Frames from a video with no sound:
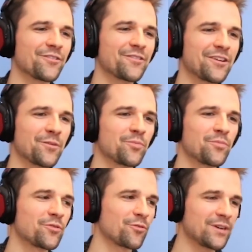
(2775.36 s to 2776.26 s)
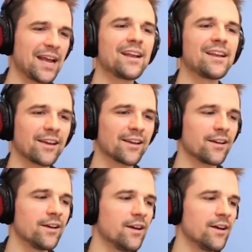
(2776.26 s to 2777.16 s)
you're creating,
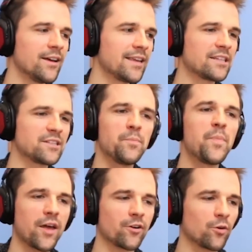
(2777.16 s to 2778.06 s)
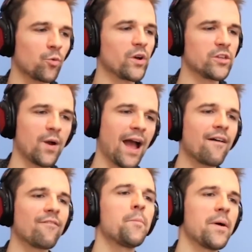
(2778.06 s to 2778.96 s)
gets better when you have
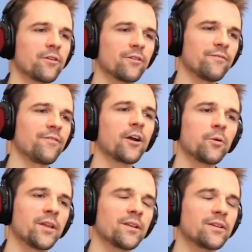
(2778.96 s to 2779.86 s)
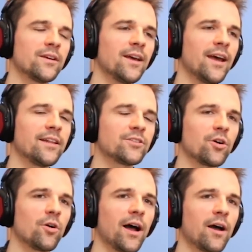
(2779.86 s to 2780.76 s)
a better environment. And so I would